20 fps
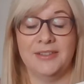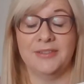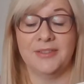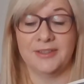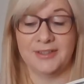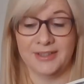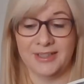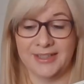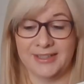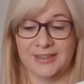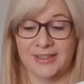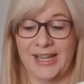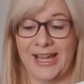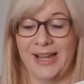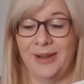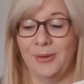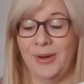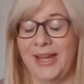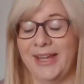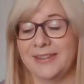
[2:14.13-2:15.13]
that a little
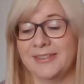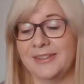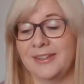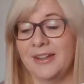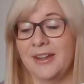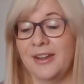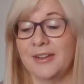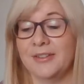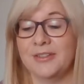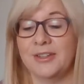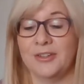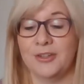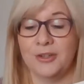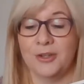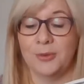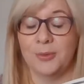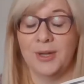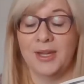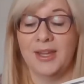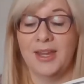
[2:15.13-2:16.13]
owl has to learn to
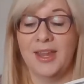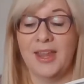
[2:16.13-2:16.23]
do.